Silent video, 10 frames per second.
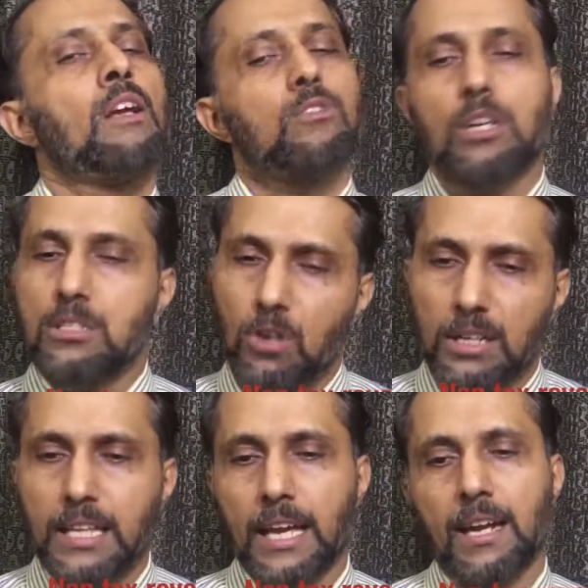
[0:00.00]
So it's
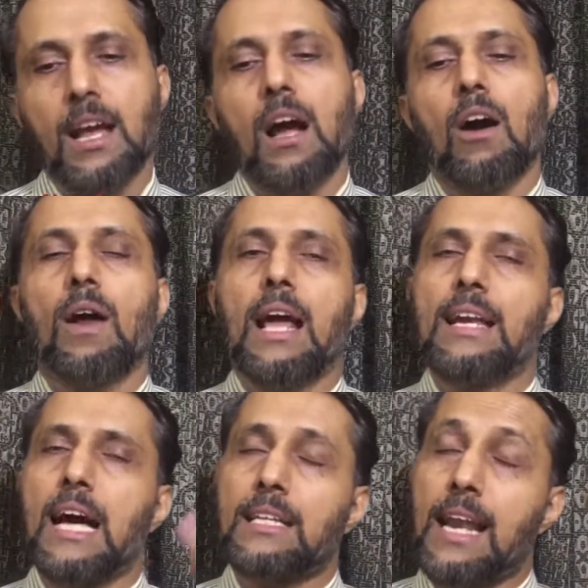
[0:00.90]
not there. Or
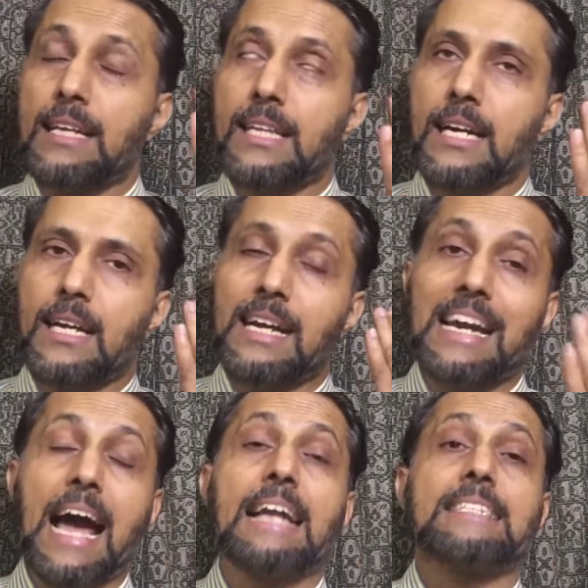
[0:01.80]
any other like that,
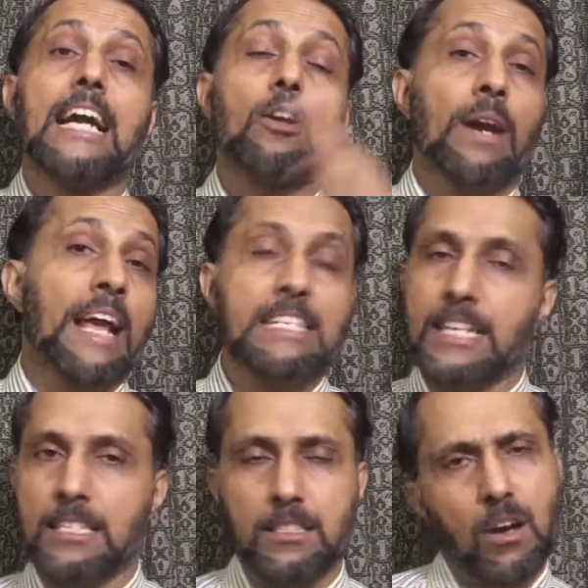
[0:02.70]
grants and
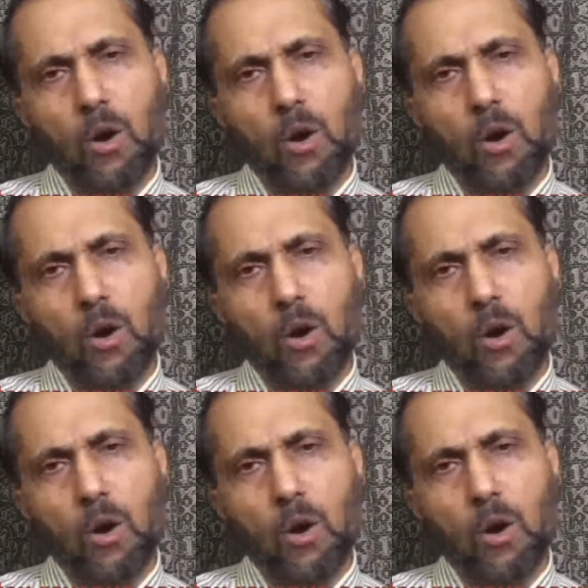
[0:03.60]
donations.